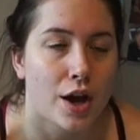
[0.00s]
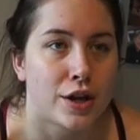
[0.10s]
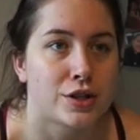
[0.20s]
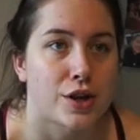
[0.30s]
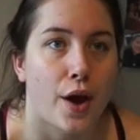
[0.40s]

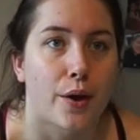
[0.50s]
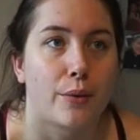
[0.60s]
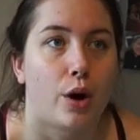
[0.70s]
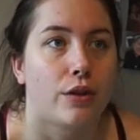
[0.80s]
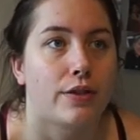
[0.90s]

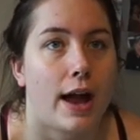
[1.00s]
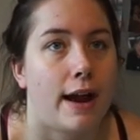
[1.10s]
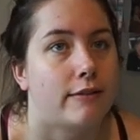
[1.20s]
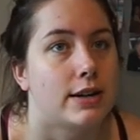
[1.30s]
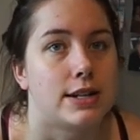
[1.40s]
So on
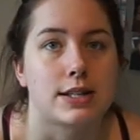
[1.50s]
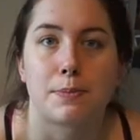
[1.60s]
there is